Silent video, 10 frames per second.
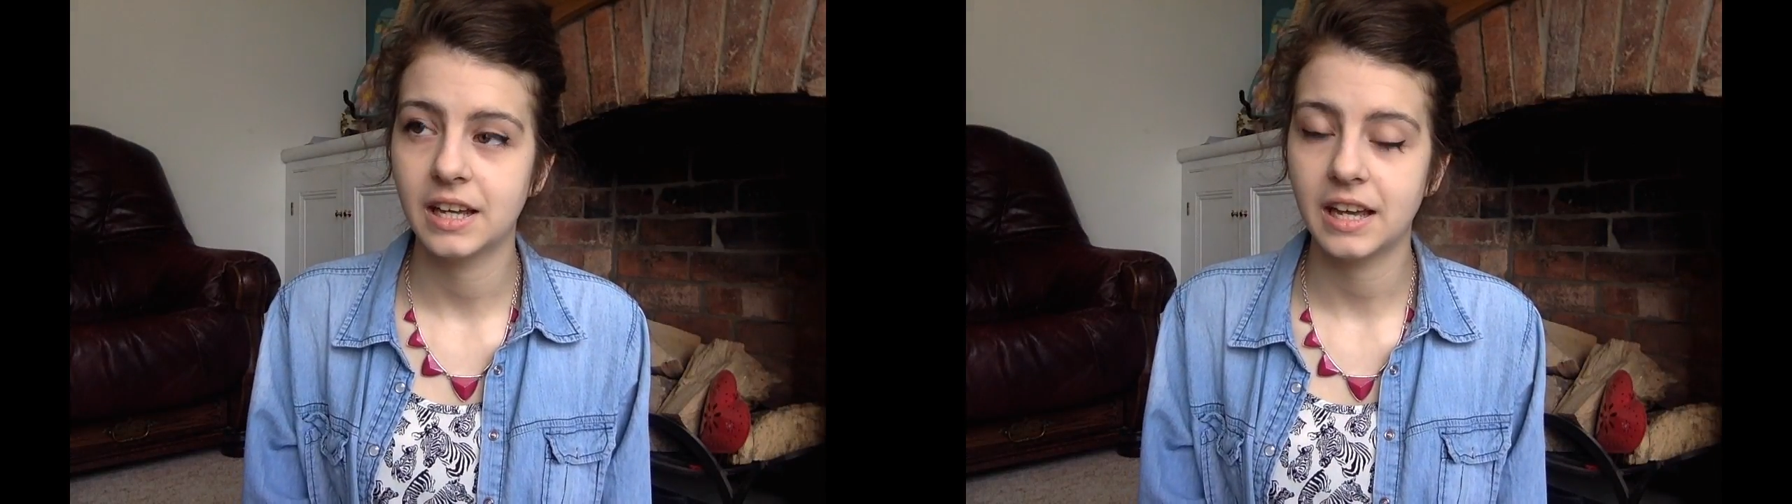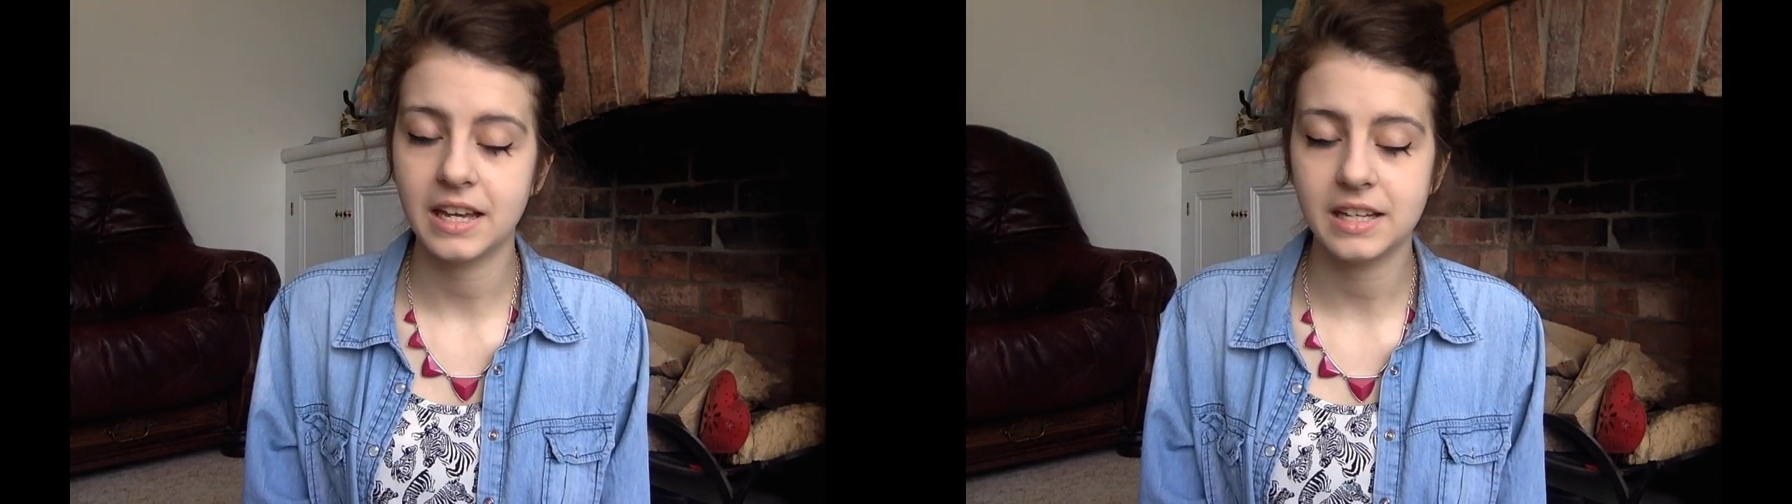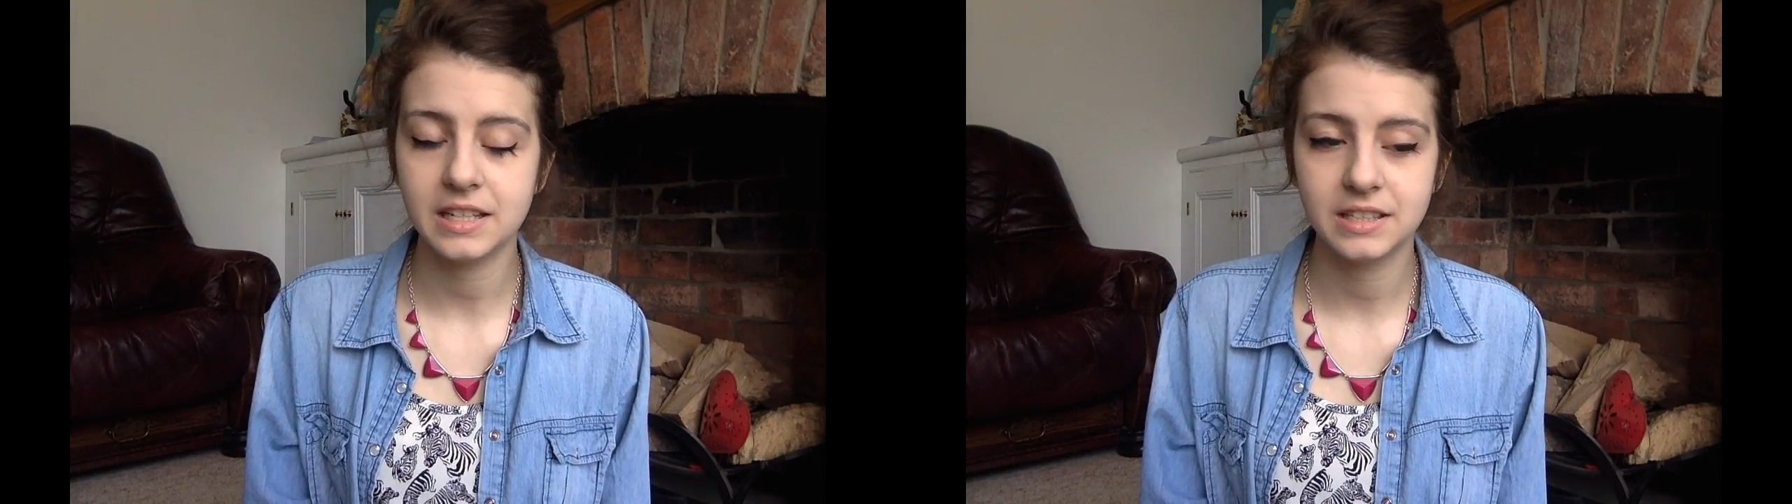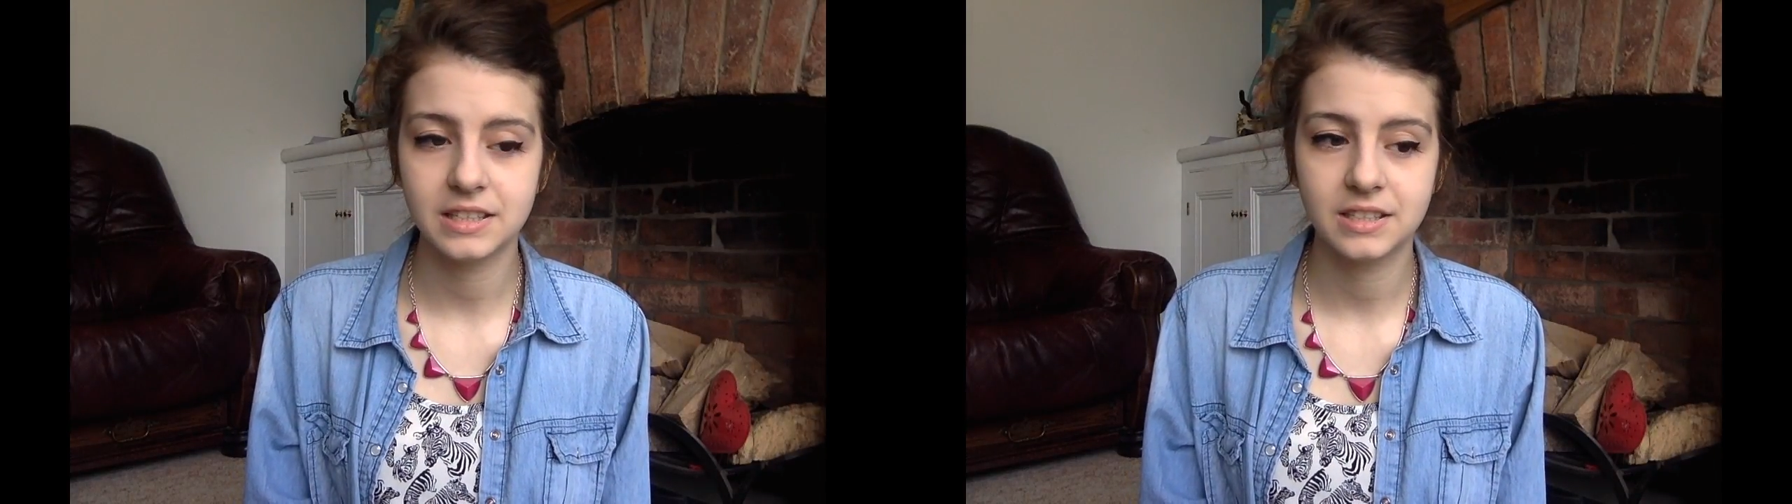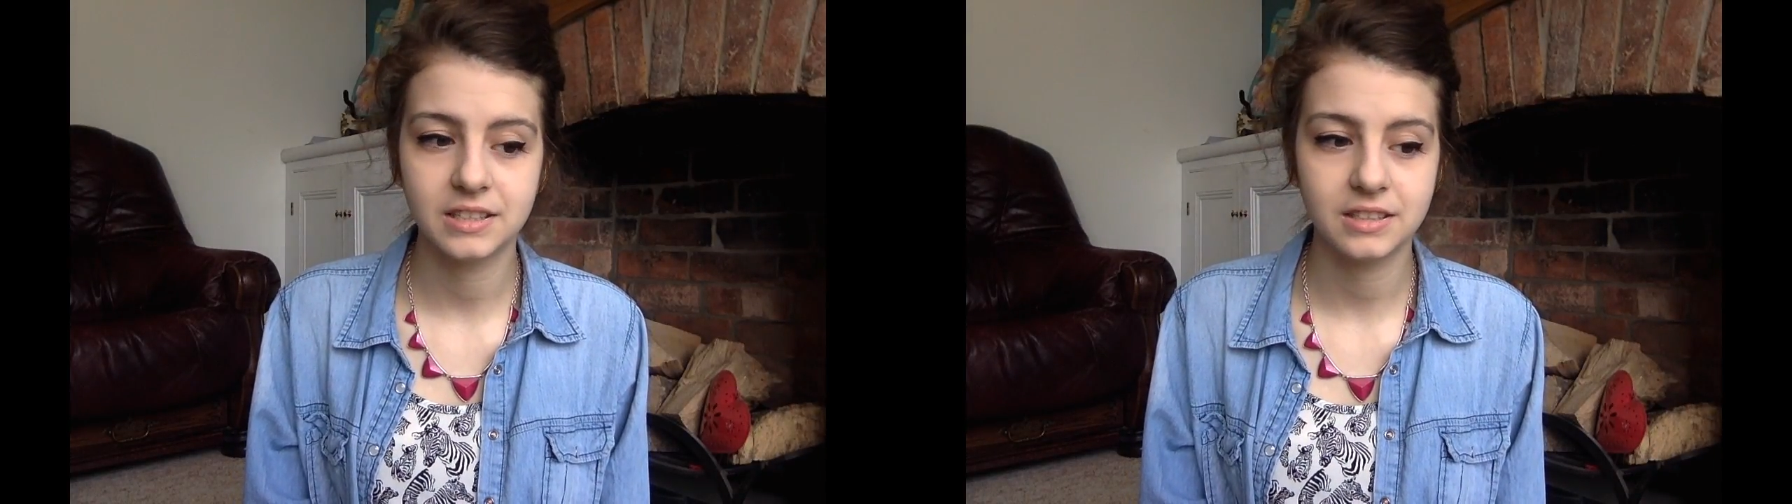
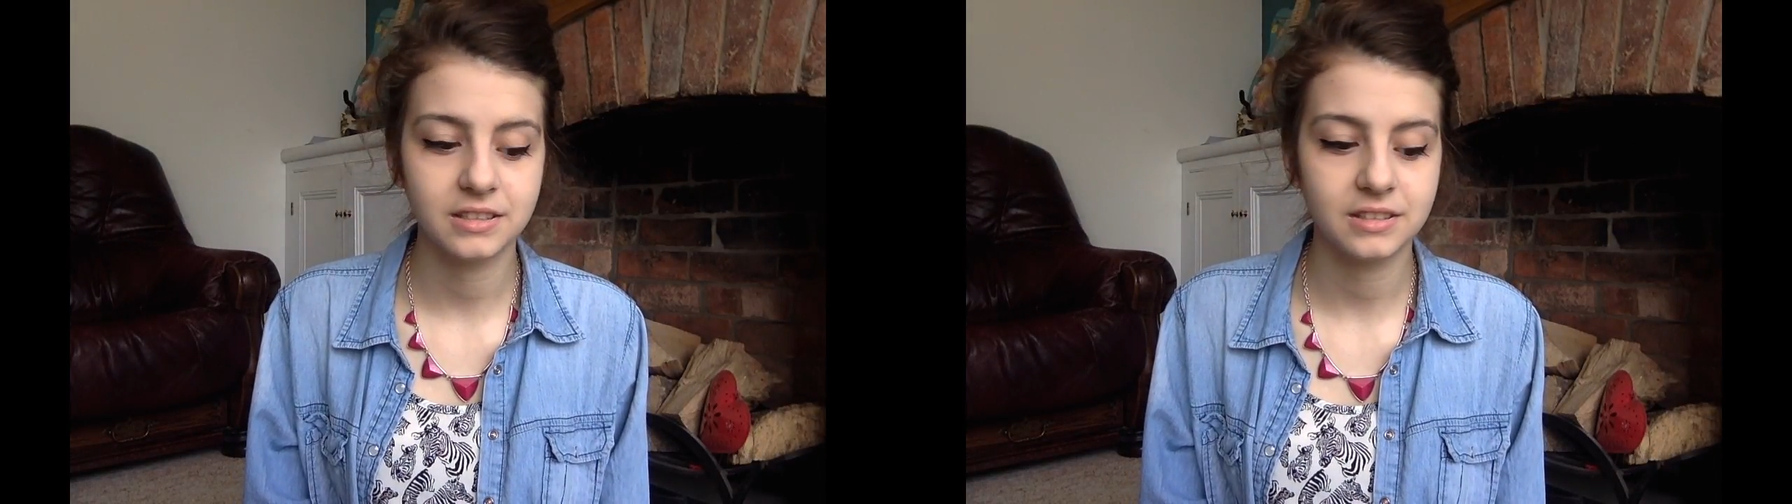it's